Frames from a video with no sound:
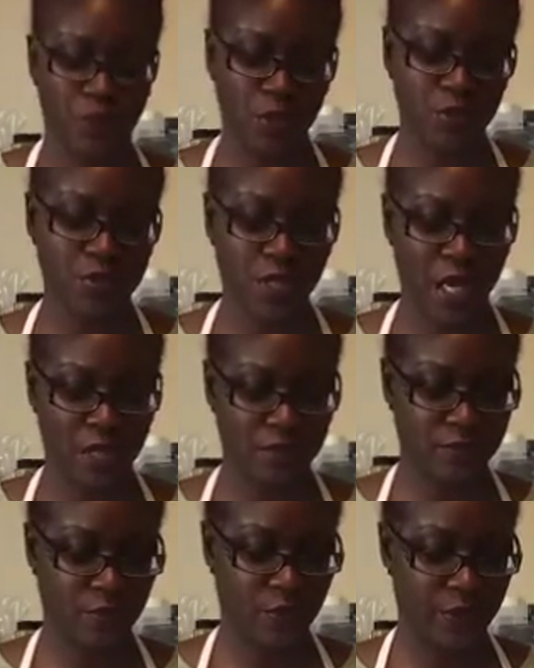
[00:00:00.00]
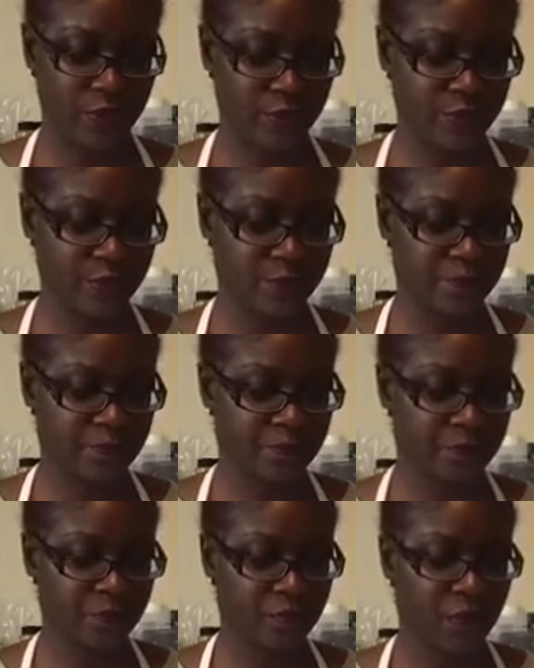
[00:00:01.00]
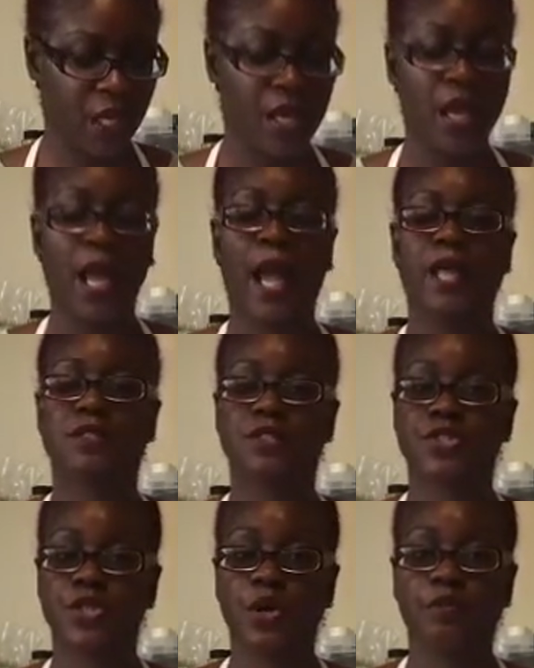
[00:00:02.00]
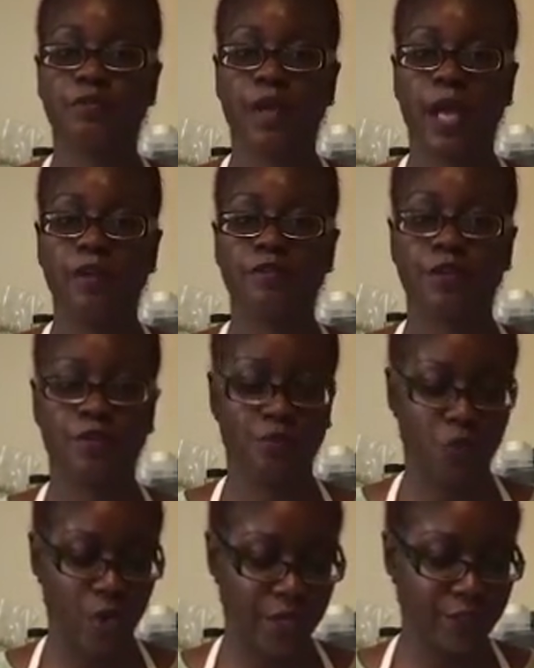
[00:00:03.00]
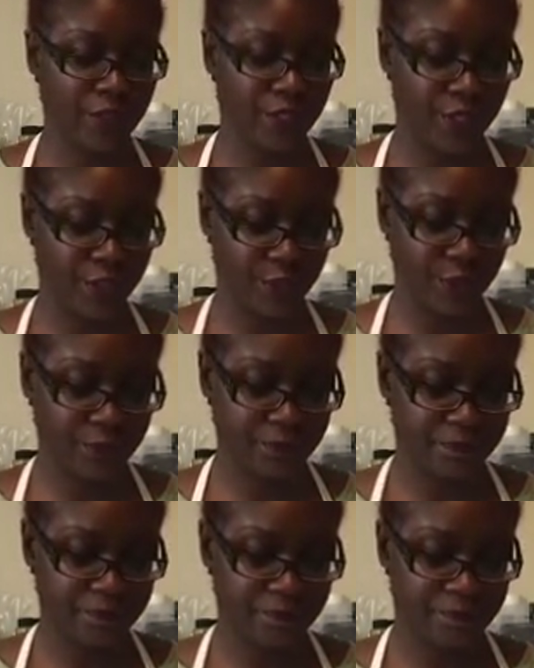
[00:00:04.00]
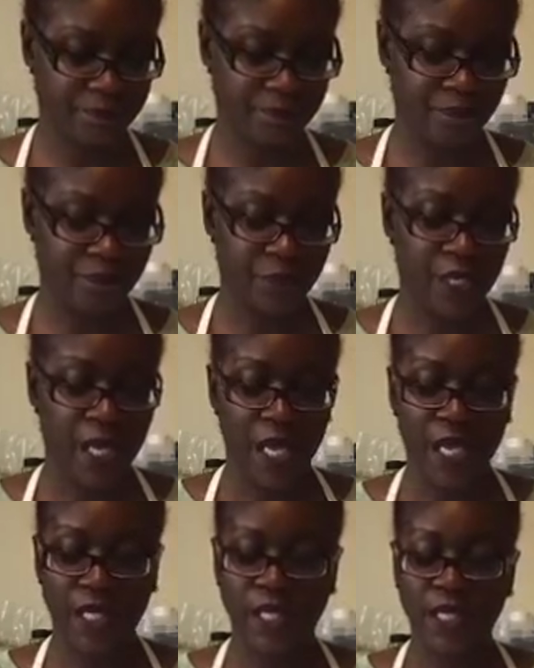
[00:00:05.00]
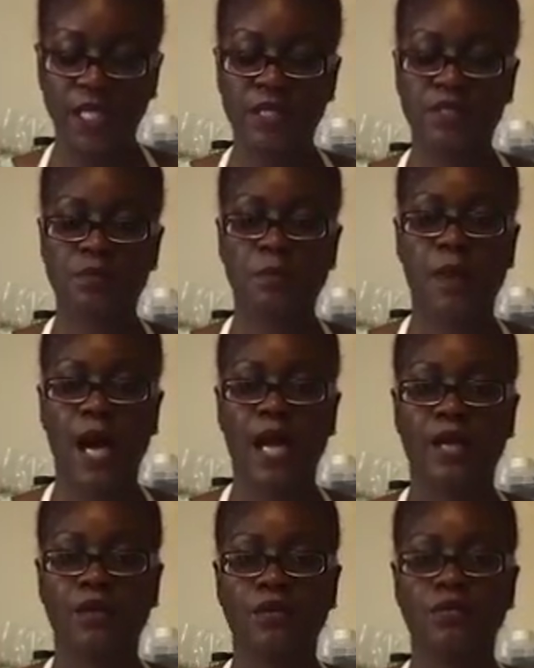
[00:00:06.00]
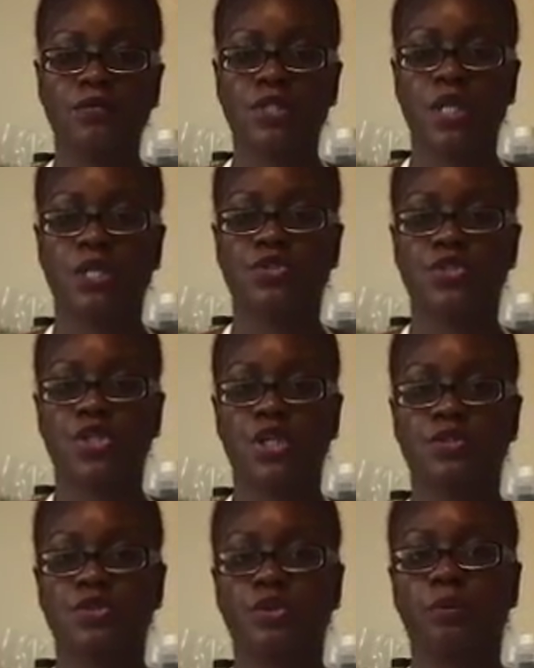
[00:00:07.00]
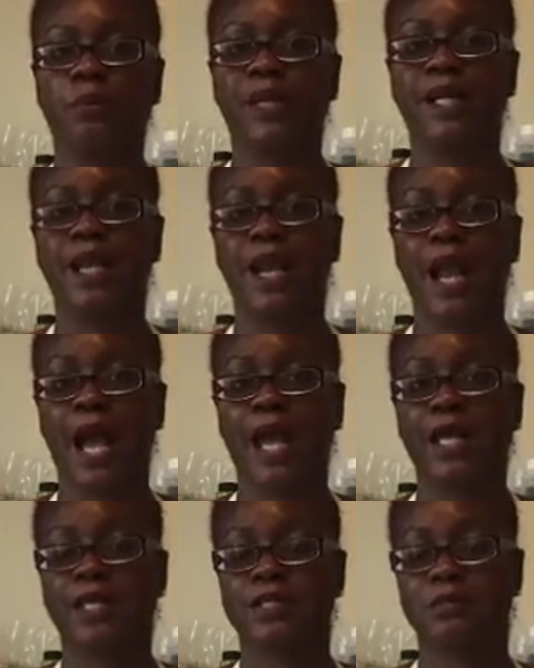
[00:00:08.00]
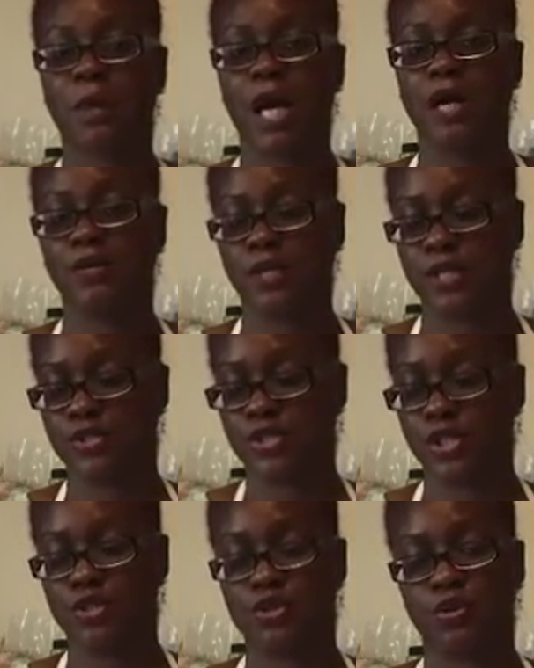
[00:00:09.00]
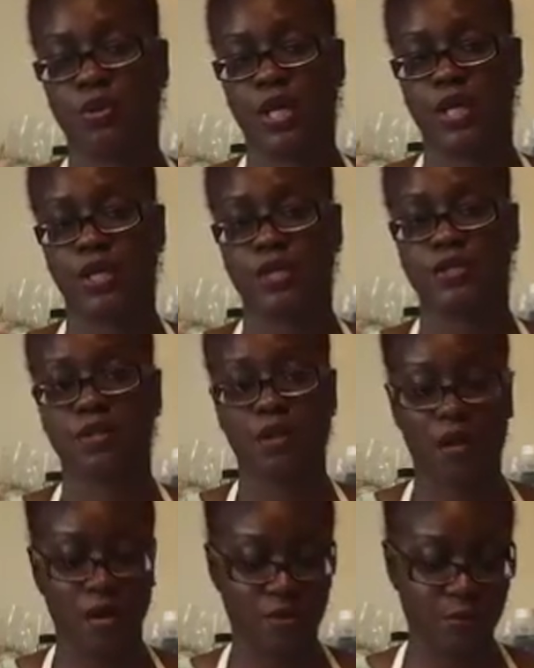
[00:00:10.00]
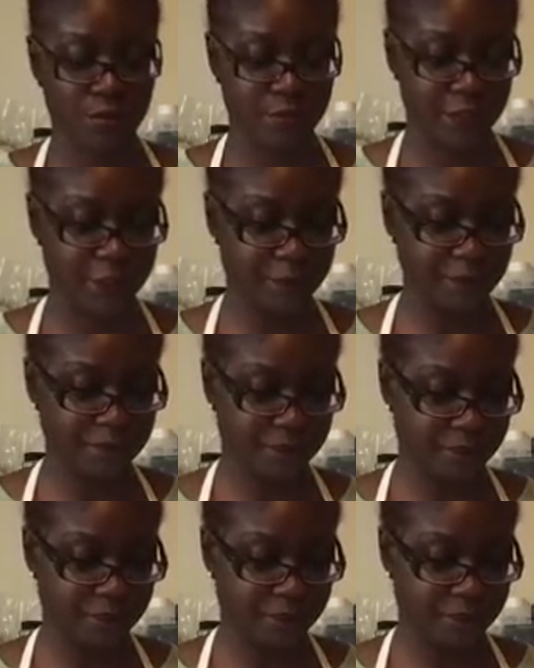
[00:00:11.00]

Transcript: those kind of oils. It has a shelf life of 1 year. It is mild and gentle, but not as mild and gentle as lard would be.